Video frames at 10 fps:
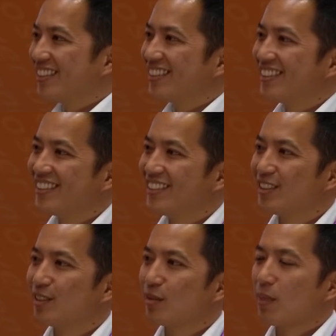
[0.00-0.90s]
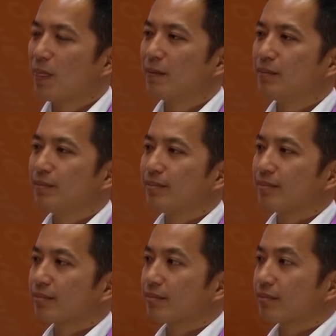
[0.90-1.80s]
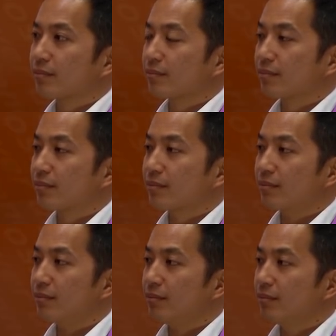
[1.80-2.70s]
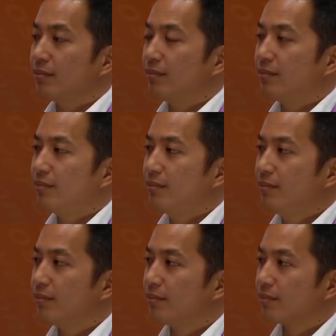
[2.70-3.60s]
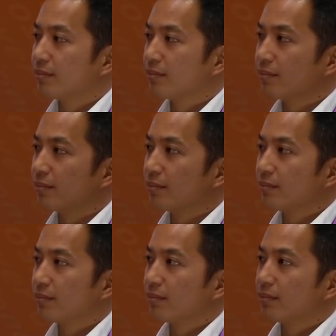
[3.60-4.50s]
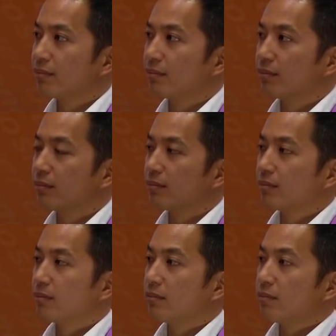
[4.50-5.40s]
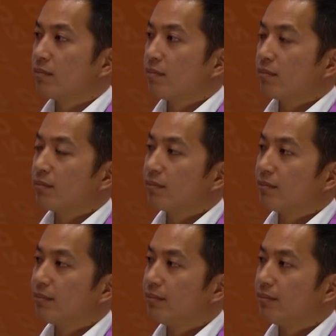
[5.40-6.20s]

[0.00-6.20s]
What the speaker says: No words are spoken by the person on screen.